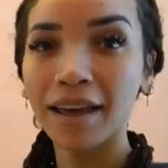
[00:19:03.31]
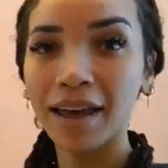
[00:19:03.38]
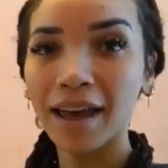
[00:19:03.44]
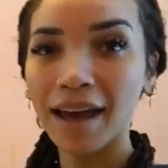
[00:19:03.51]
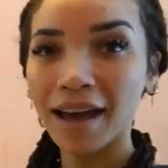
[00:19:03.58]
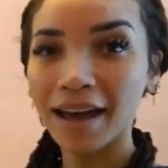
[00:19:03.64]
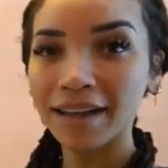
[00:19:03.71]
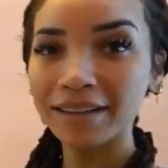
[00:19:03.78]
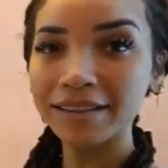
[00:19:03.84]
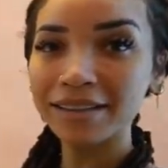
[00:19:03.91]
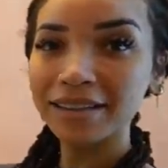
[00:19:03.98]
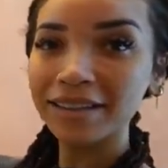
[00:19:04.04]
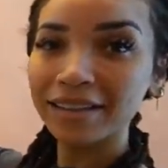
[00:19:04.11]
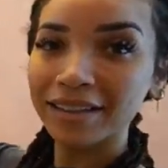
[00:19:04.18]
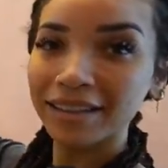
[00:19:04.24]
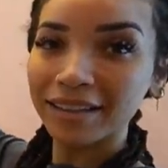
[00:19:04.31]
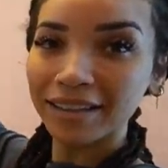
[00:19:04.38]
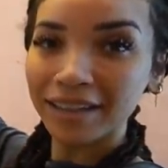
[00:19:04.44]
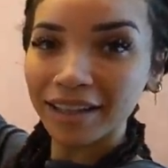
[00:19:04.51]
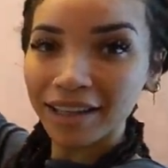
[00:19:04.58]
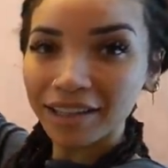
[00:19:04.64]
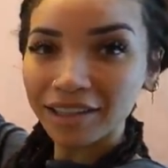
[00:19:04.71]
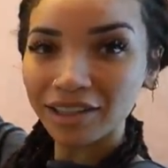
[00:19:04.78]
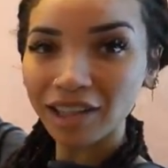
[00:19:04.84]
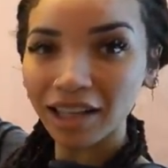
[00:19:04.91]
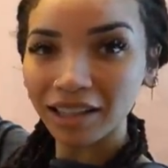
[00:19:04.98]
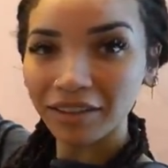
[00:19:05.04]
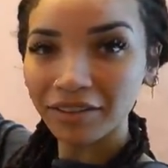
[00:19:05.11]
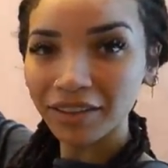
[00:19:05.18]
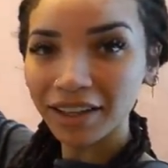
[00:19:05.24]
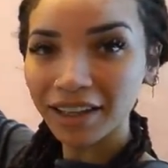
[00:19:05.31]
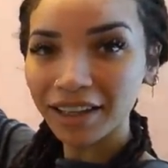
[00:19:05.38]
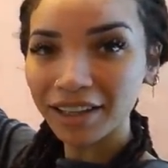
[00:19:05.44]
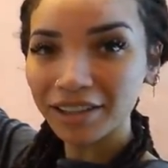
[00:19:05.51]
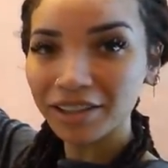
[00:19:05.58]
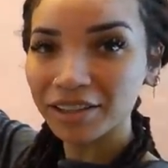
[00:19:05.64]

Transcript: And jellyfish,